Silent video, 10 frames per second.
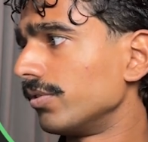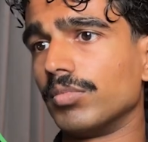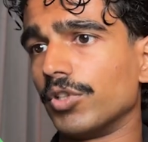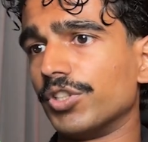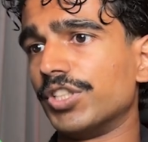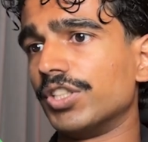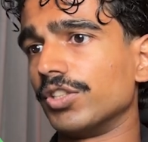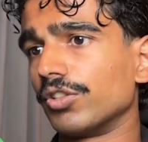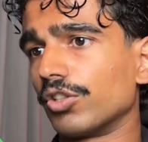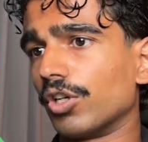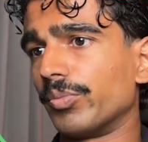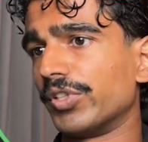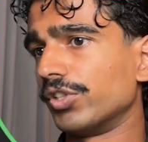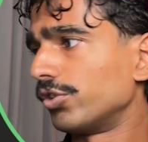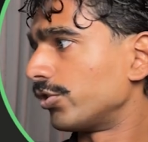body
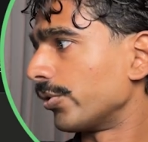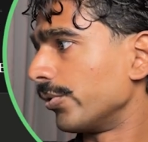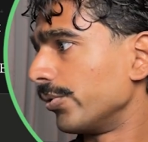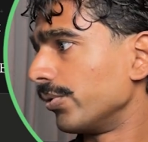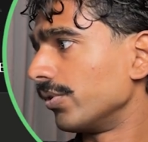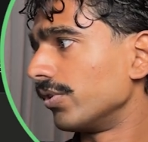copy 2,